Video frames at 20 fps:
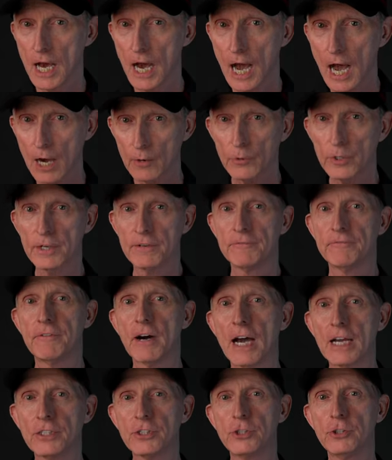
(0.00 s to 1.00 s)
I would
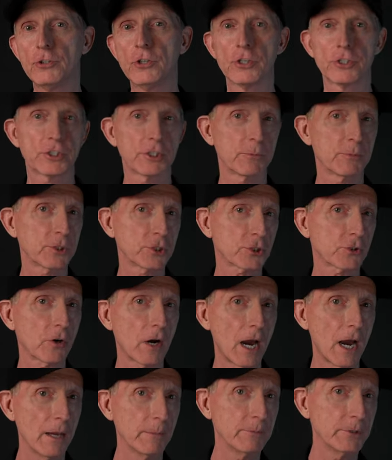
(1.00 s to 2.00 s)
invite you to
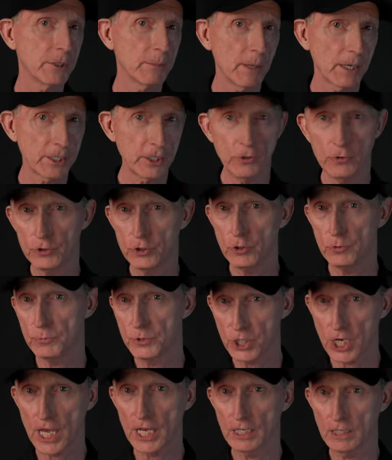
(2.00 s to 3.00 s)
subscribe to my YouTube
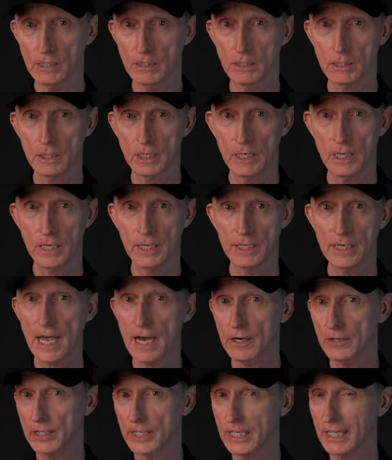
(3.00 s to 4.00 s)
channel.
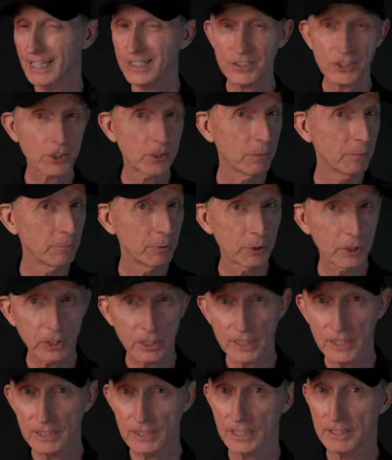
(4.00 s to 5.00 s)
Now, it's
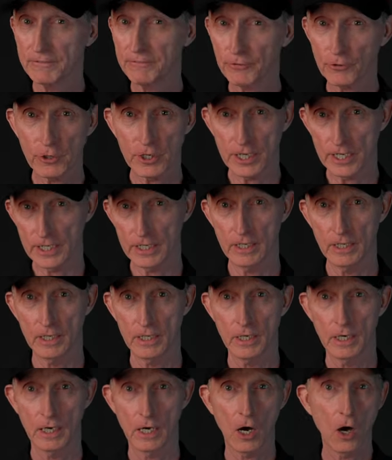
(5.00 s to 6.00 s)
completely free.
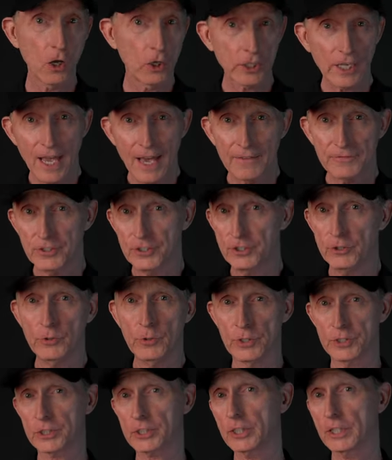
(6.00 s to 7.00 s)
All you have to do
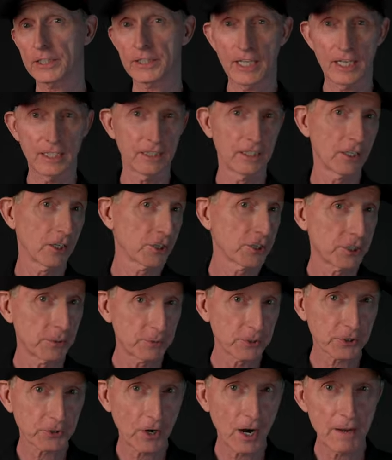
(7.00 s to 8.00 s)
is click that little
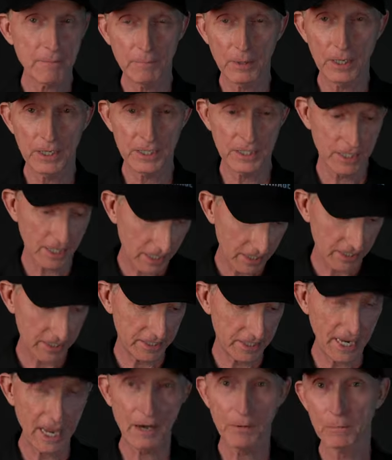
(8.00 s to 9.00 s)
subscribe button
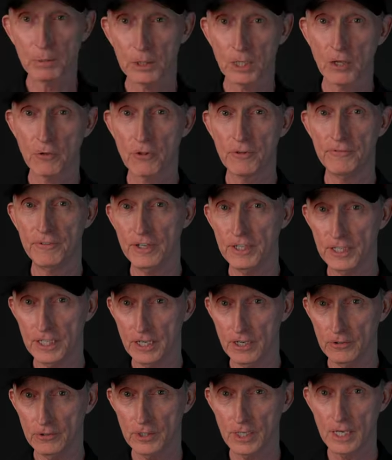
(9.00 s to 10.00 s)
down below the
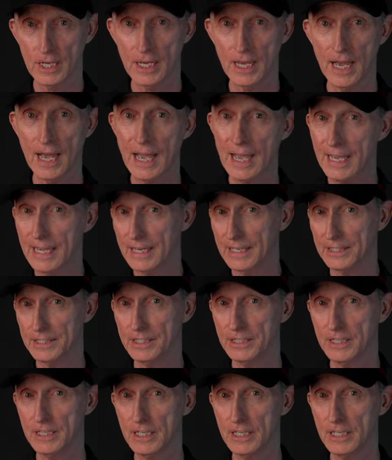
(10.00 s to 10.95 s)
video. And